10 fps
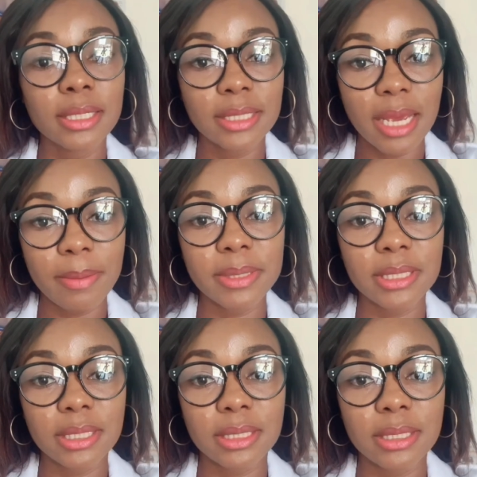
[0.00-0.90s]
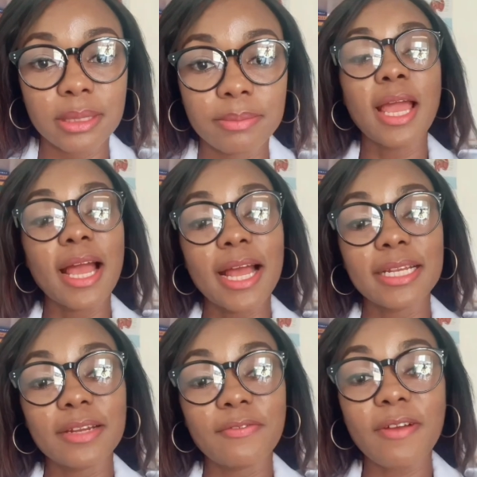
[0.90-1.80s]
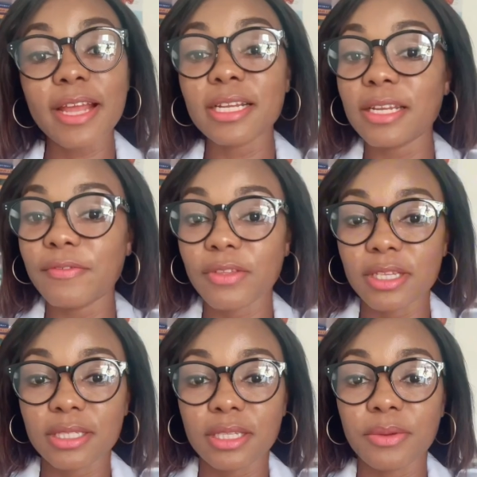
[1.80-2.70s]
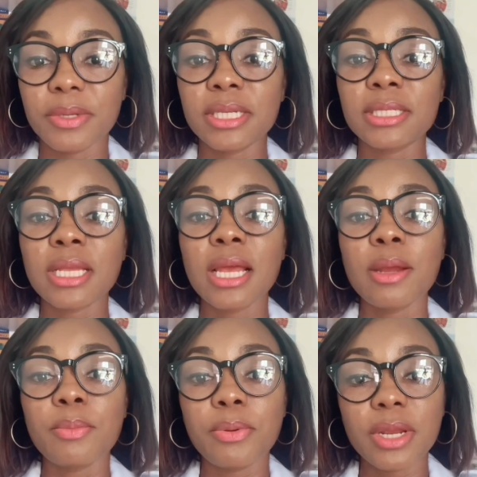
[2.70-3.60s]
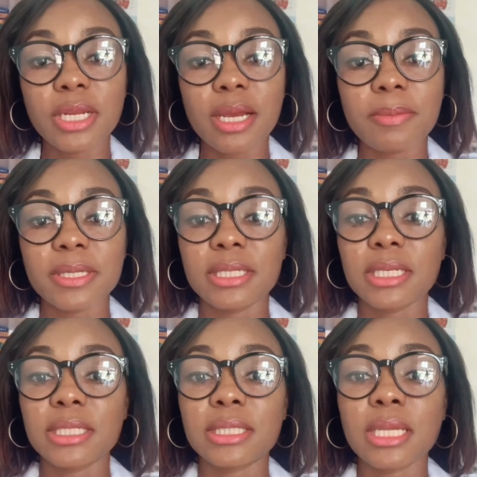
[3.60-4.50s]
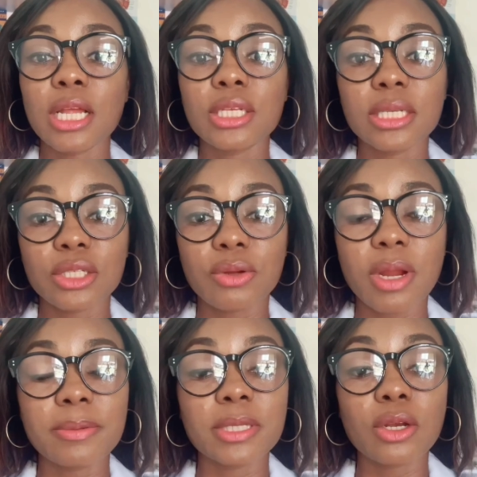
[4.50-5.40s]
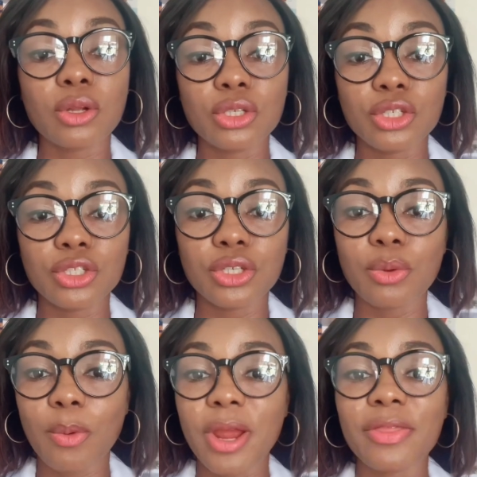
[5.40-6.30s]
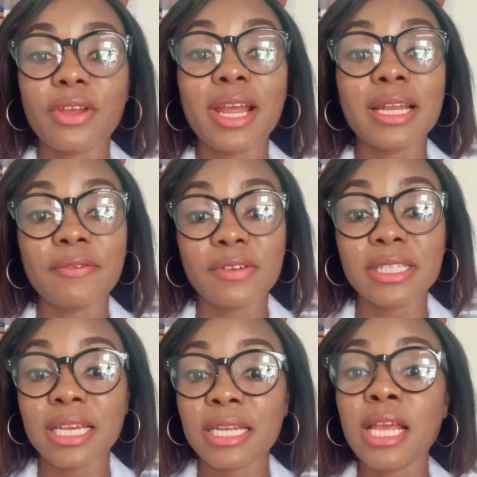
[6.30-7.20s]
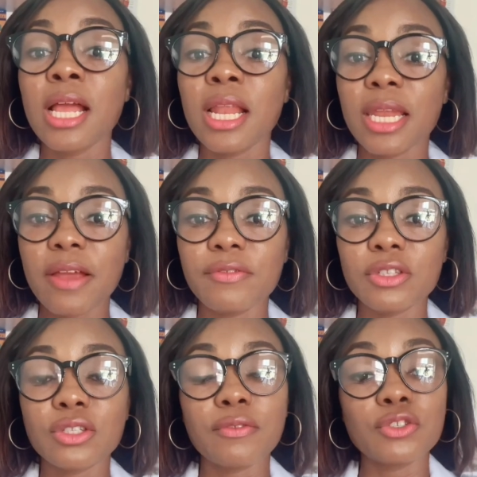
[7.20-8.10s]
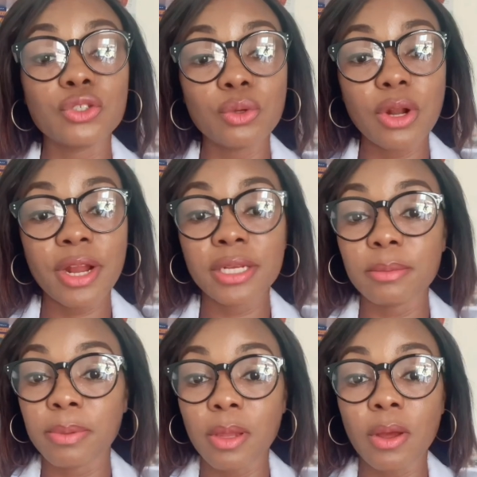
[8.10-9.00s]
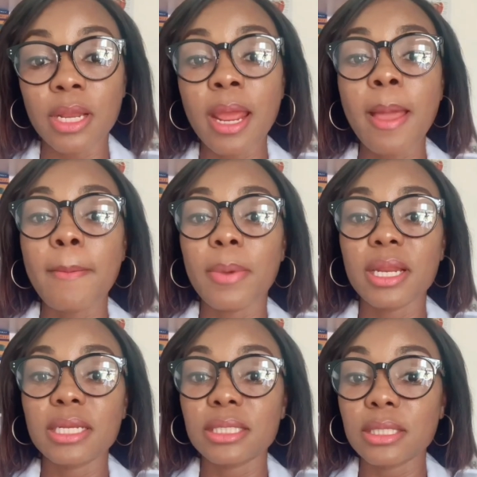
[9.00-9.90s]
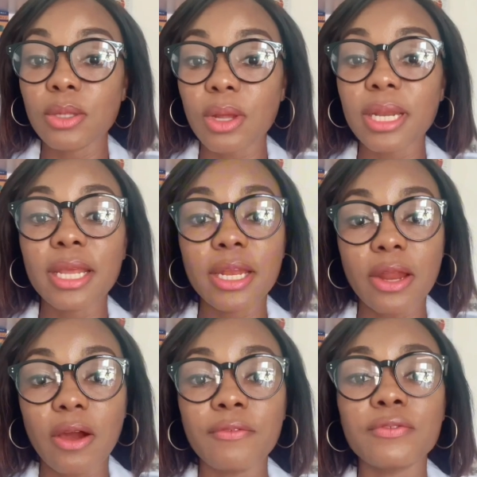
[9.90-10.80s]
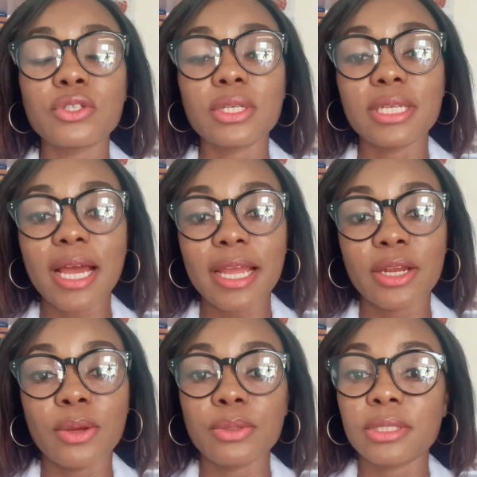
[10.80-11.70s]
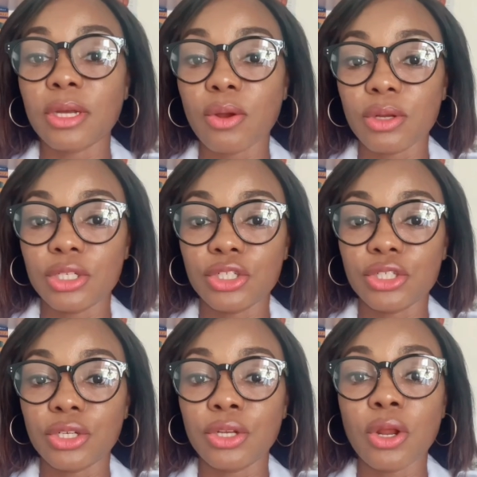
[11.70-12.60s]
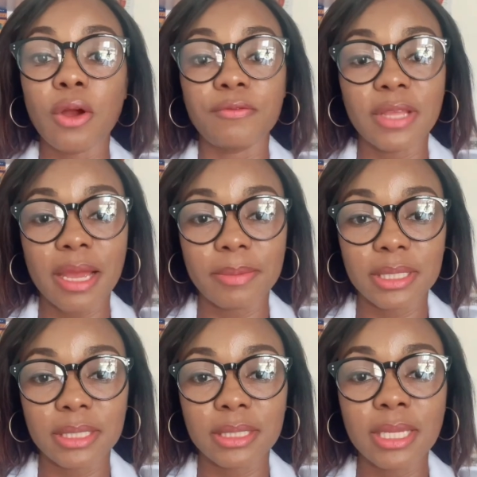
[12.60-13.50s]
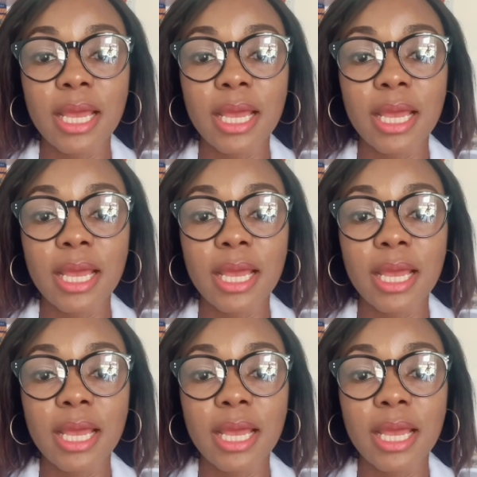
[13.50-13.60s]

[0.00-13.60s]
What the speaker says: diabetes. And then finally, for this series, prediabetes describes a condition where there are elevated levels of sugar in the blood, but it is not enough to diagnose the condition of diabetes.